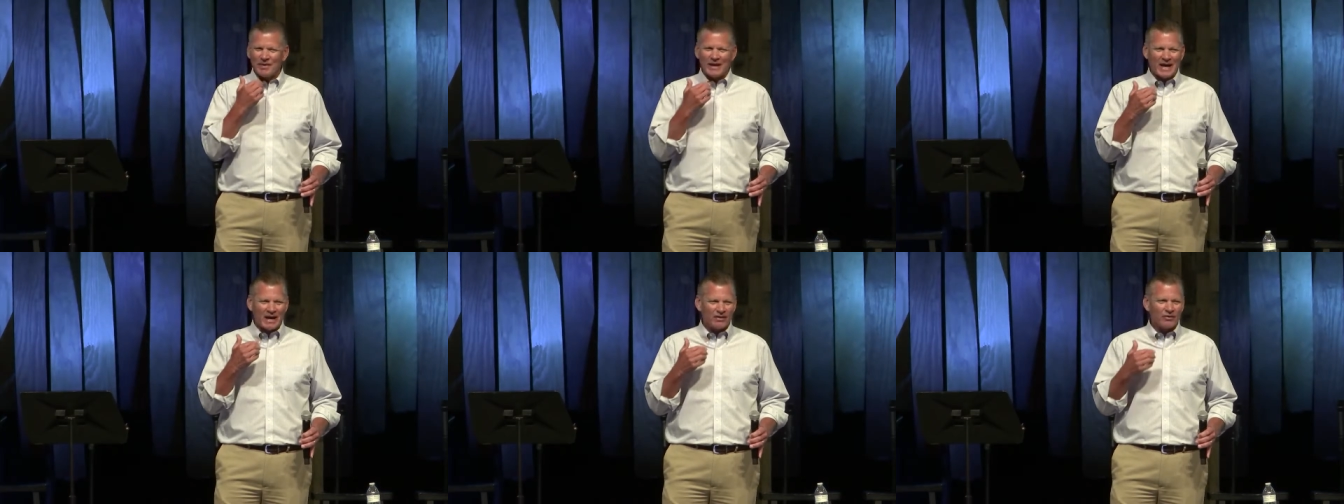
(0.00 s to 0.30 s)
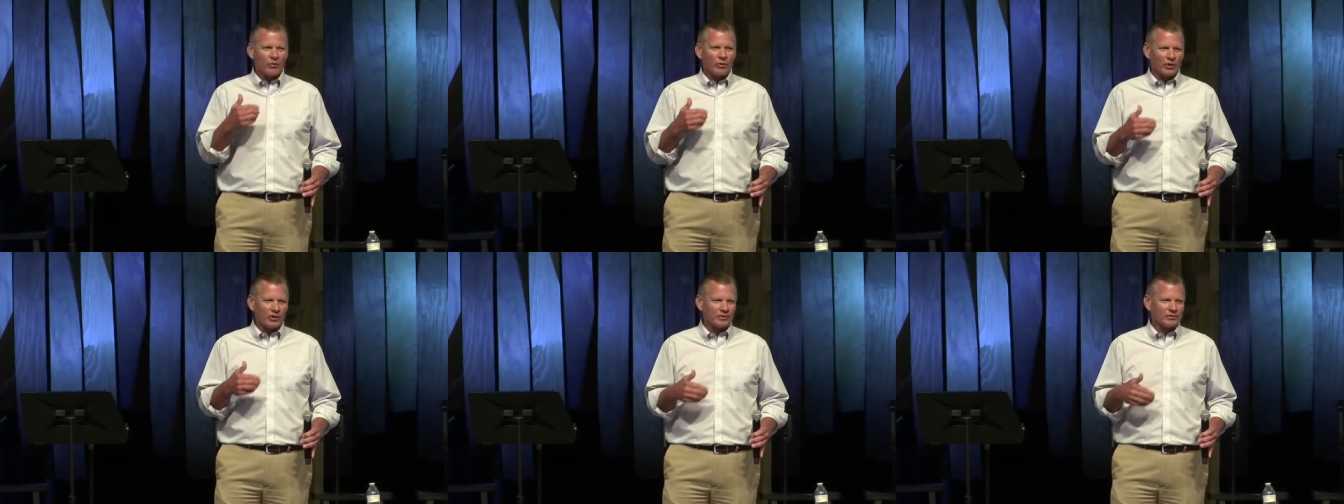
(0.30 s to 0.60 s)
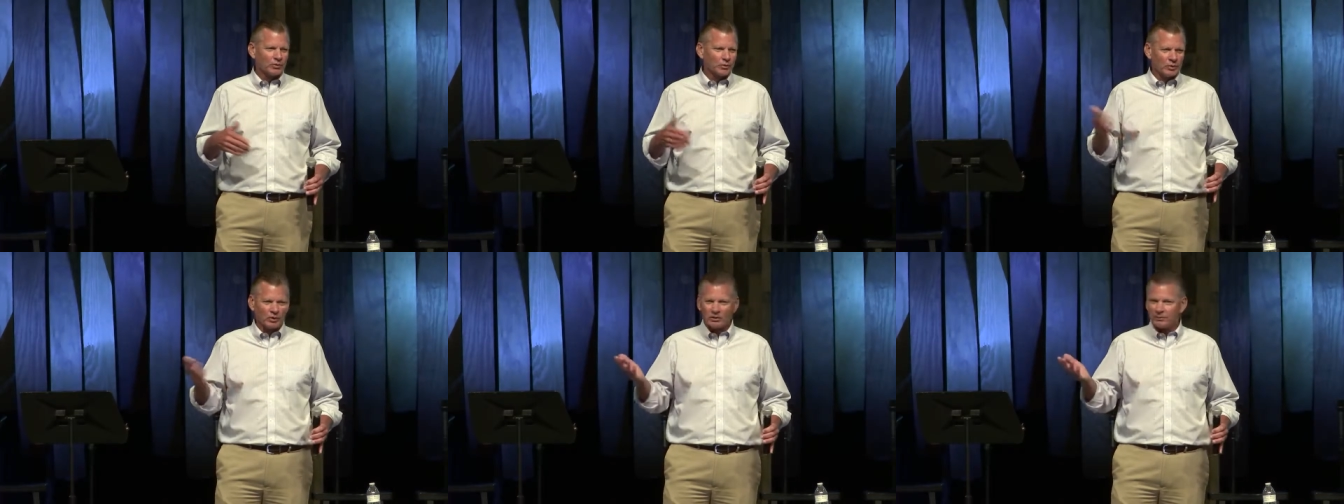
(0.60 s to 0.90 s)
me out of the
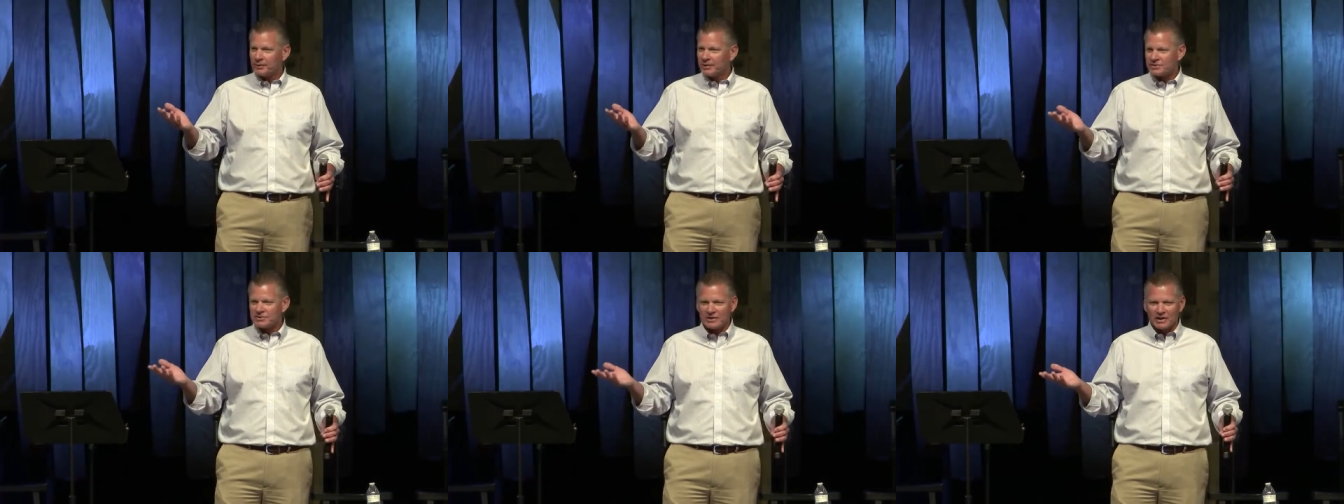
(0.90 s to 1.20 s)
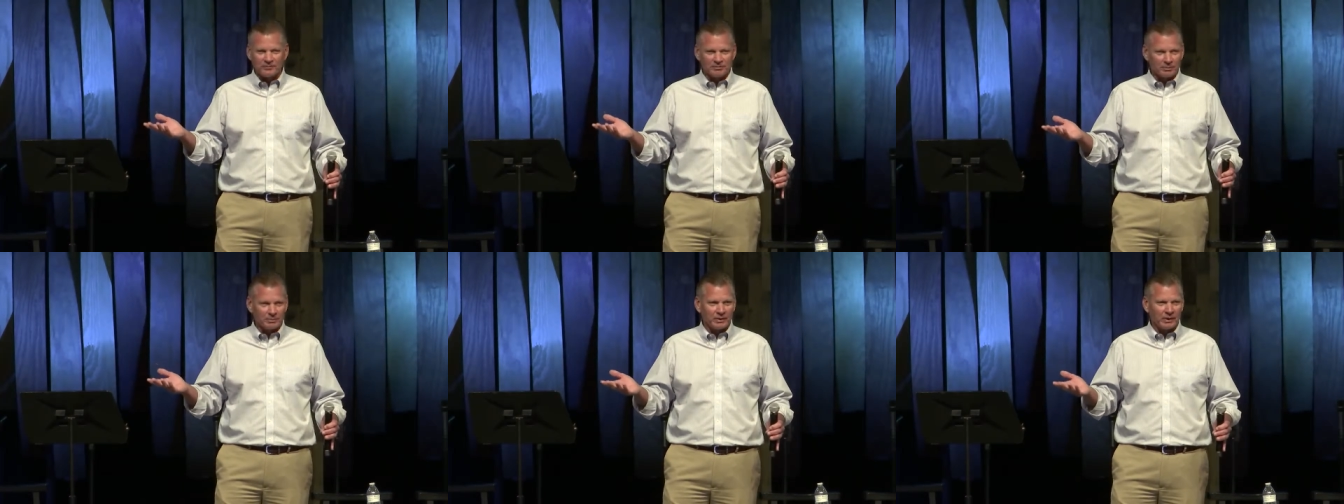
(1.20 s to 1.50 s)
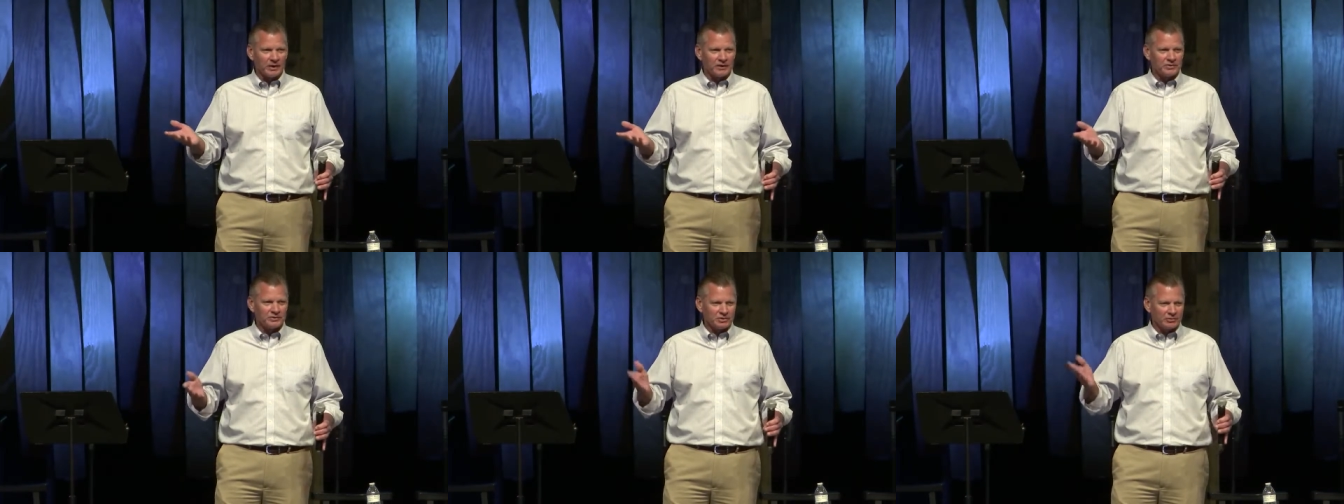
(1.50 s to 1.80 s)
world and the world will be a safer
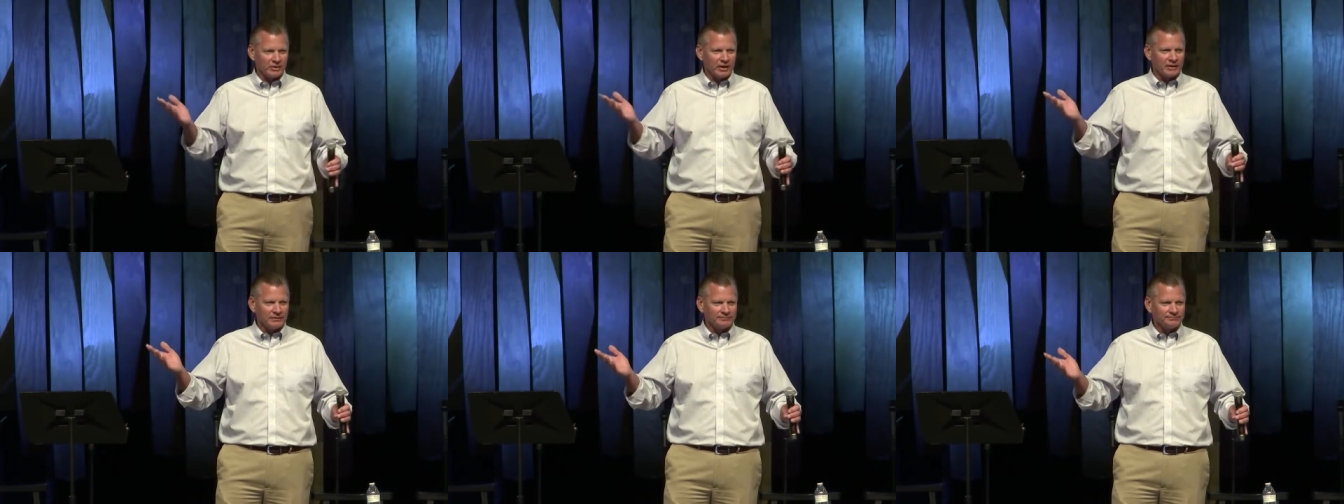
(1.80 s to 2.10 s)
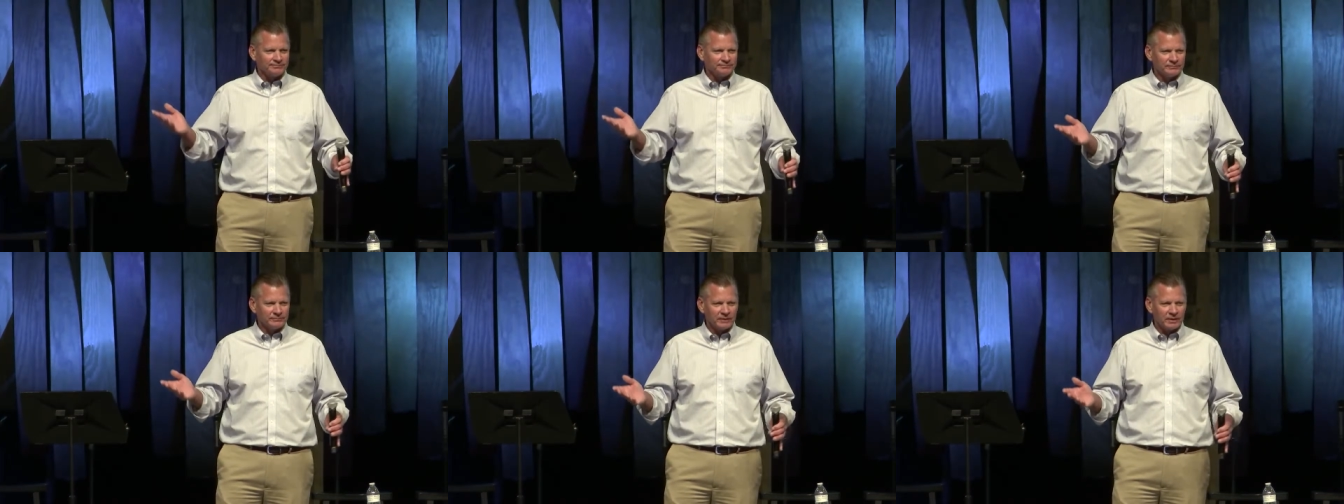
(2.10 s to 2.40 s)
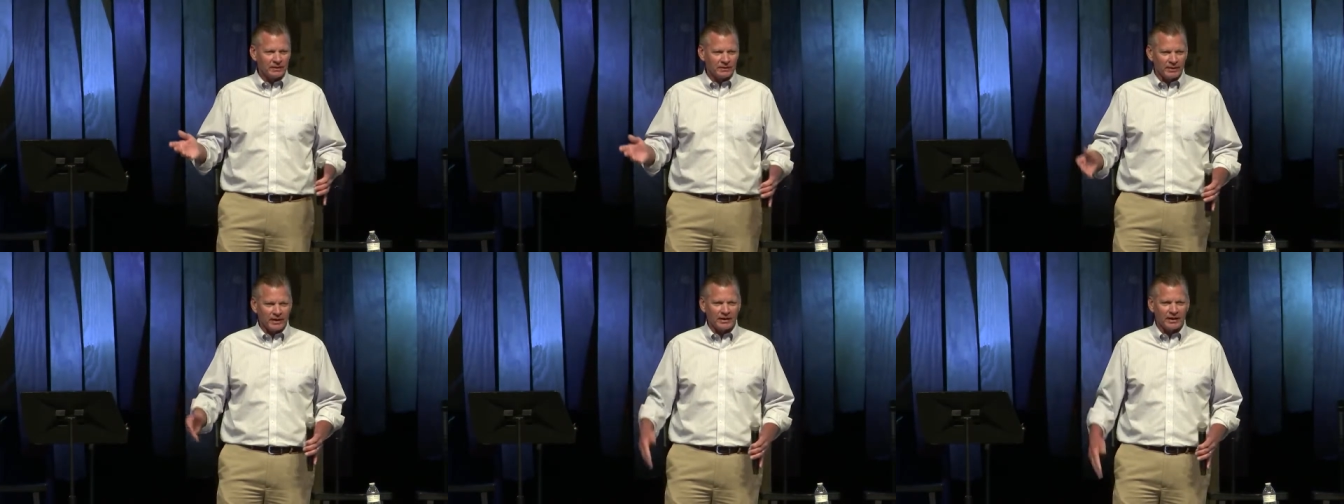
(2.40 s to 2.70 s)
place. You're right.
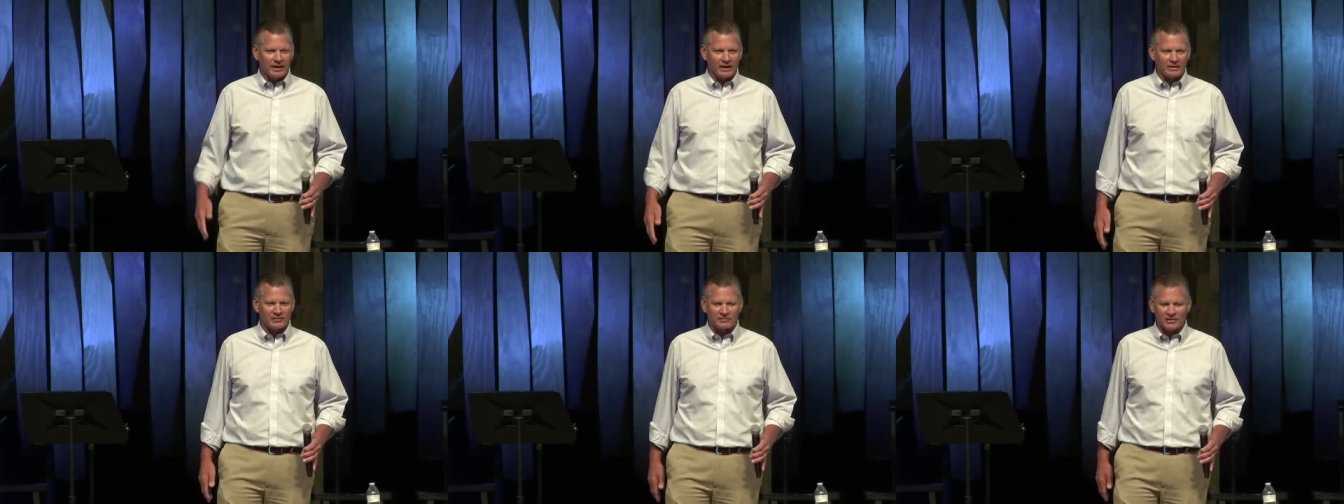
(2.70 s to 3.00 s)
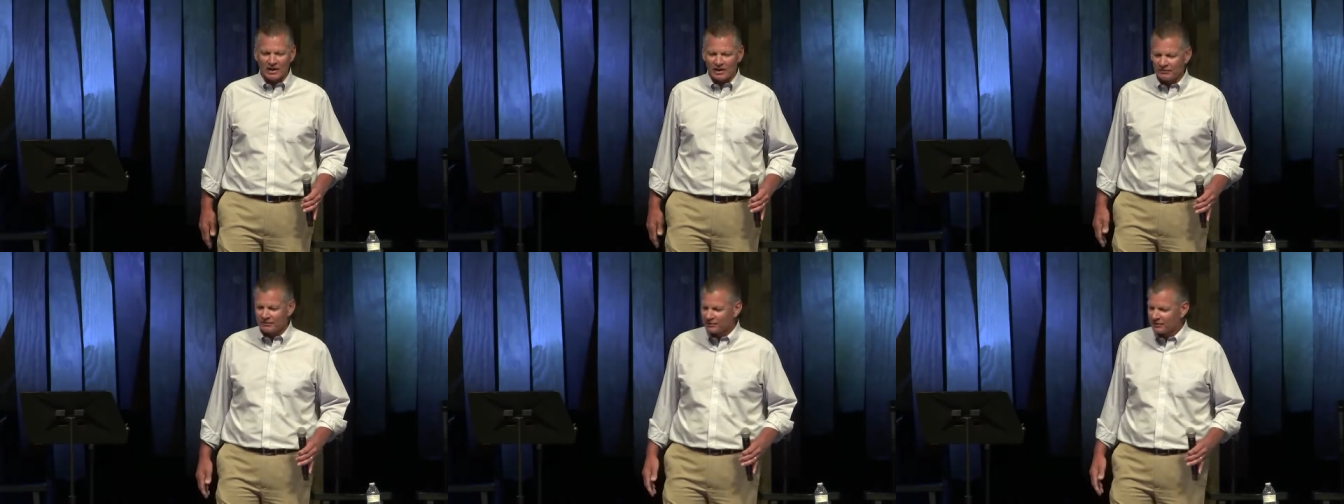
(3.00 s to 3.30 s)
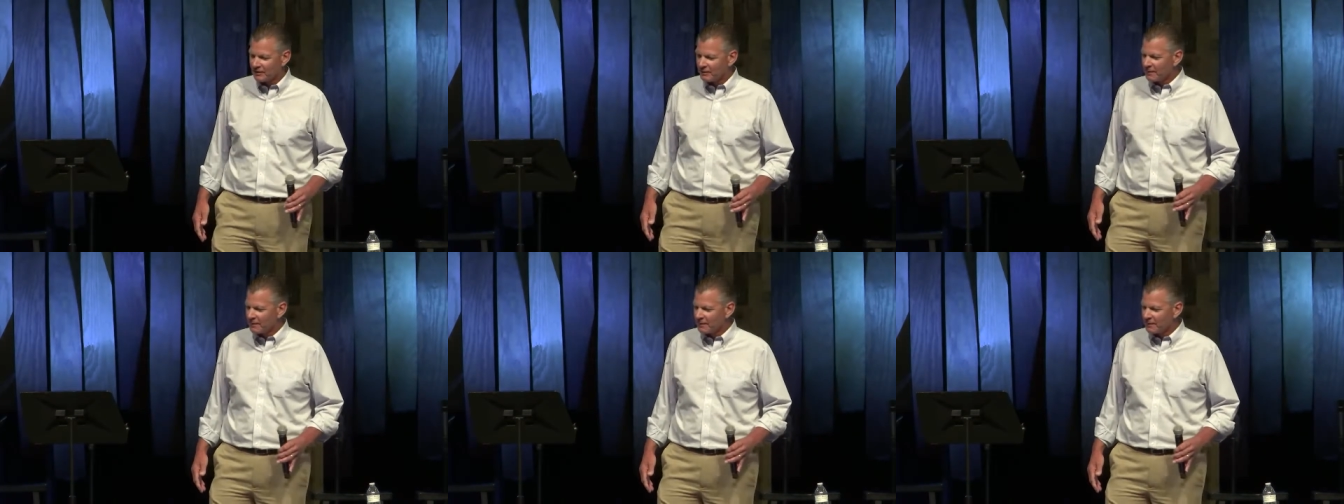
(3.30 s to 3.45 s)
That kind of stuff.